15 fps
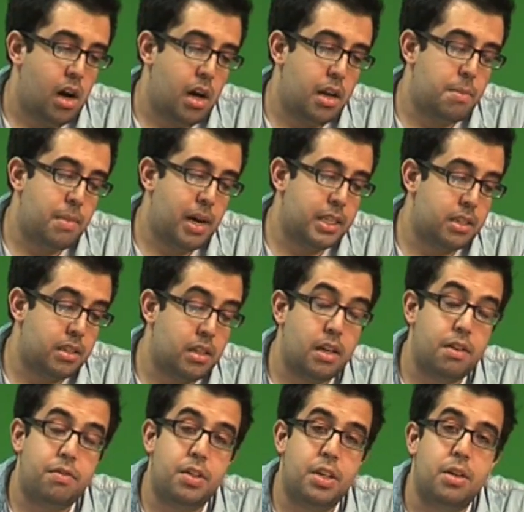I'd imagine
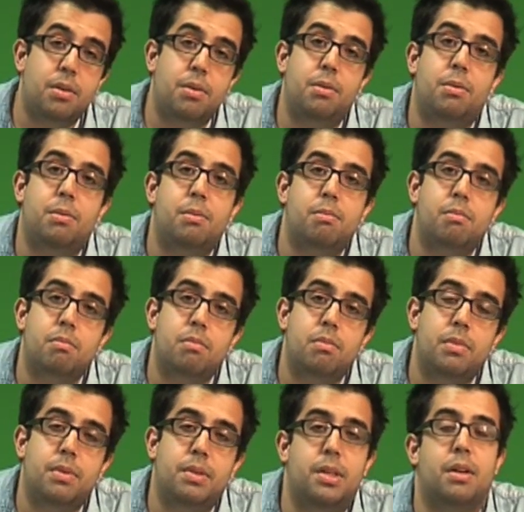if you
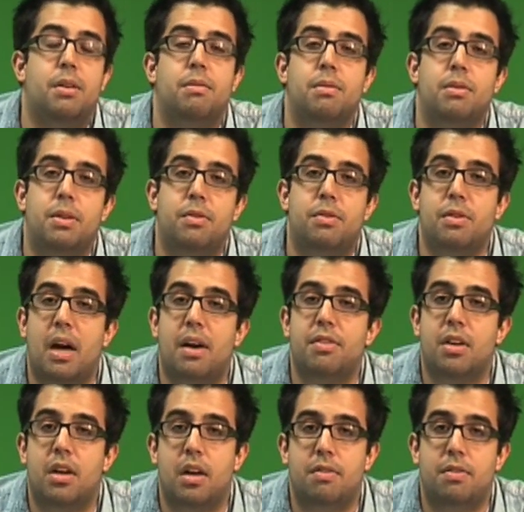have
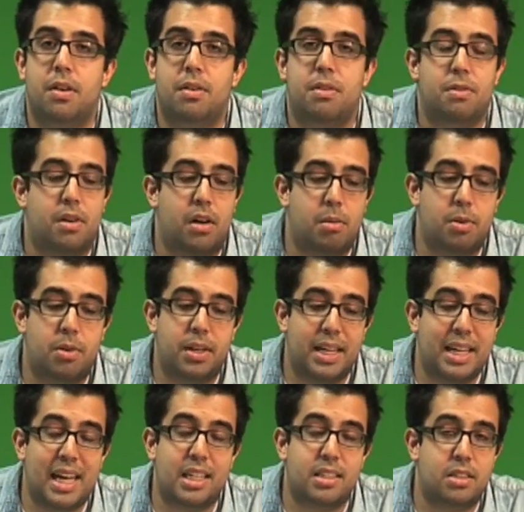an iPhone or an iPod,
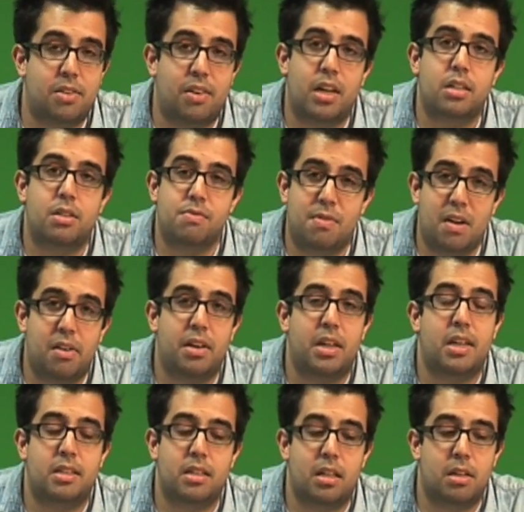it gets scratched
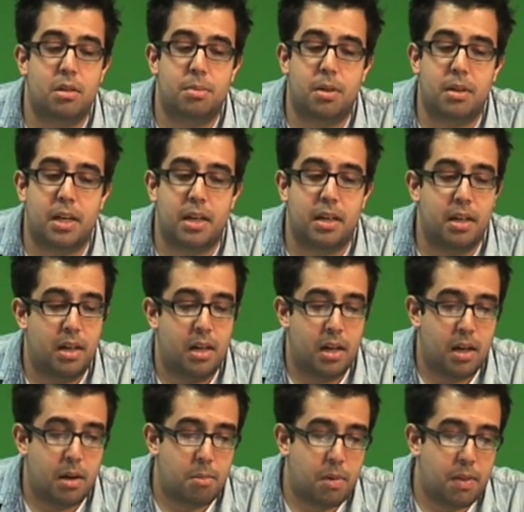very easily in your pocket.
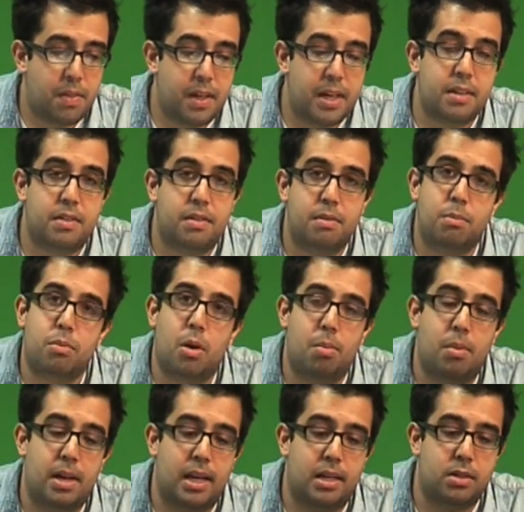But this
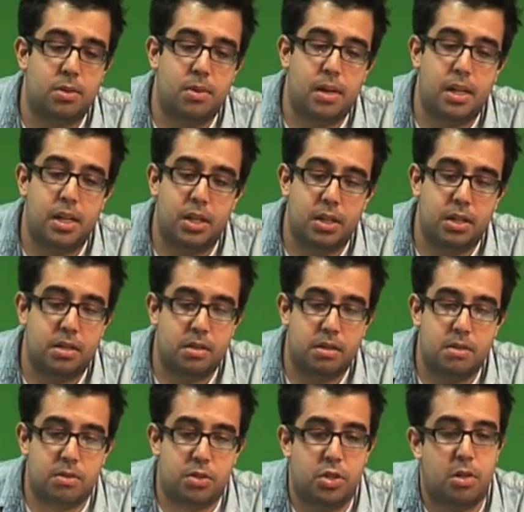probably has quite a good
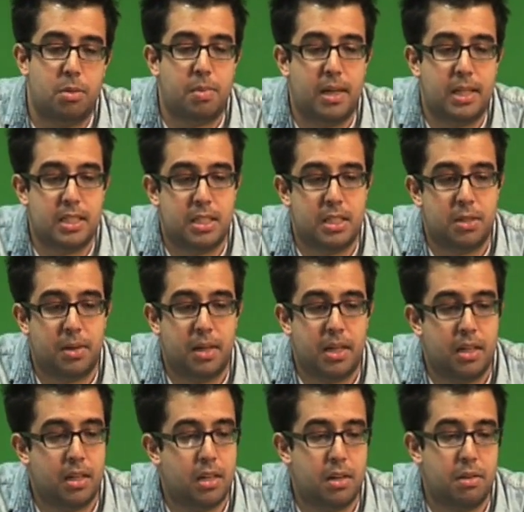durability to it.
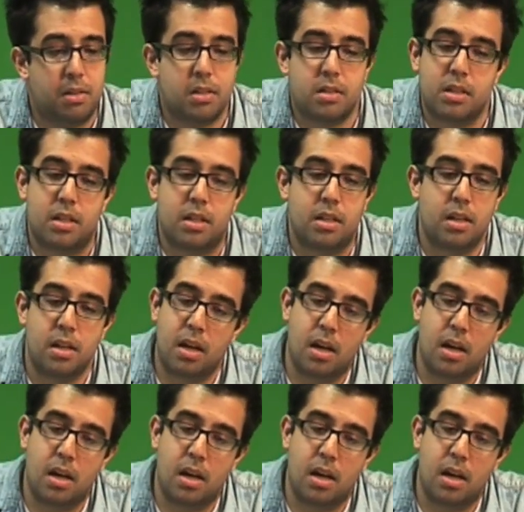It's going to,